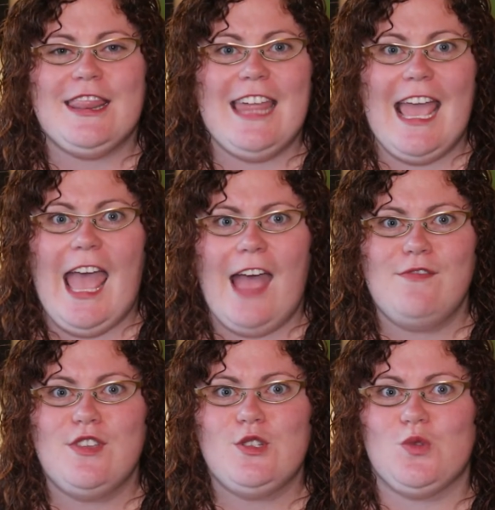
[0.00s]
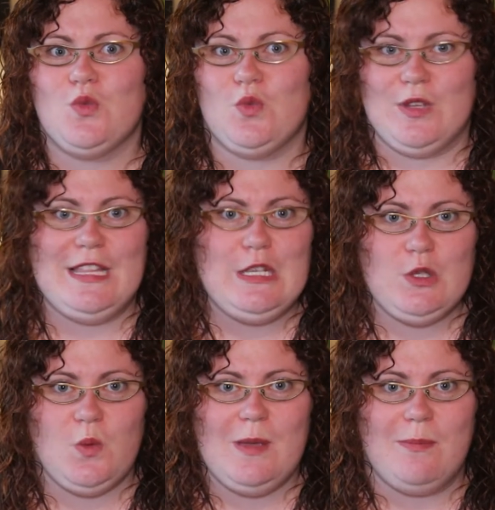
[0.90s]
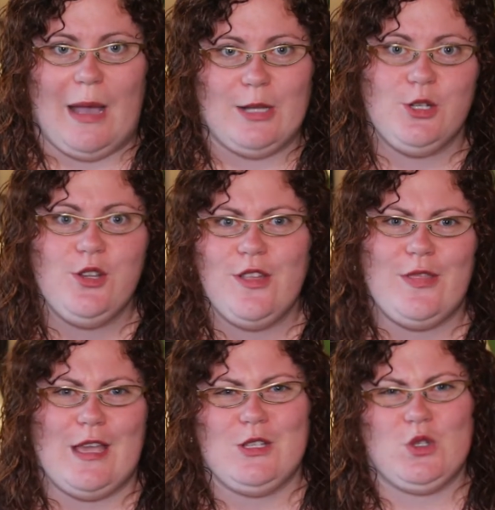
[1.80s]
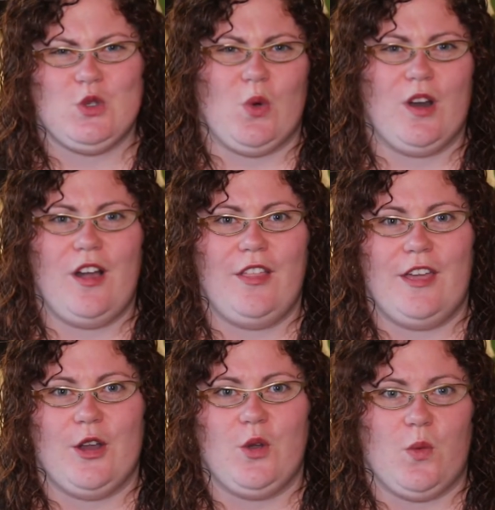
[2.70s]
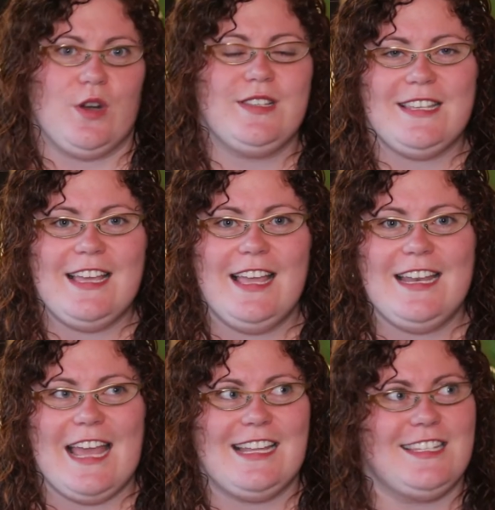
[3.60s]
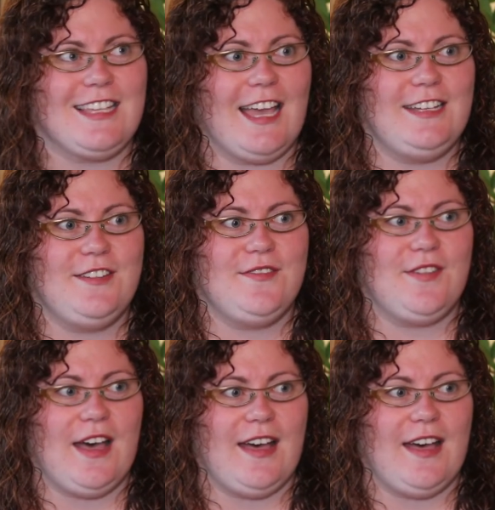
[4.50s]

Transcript: They have this really sweet binder that they store all their Gorsi in, and it's kind of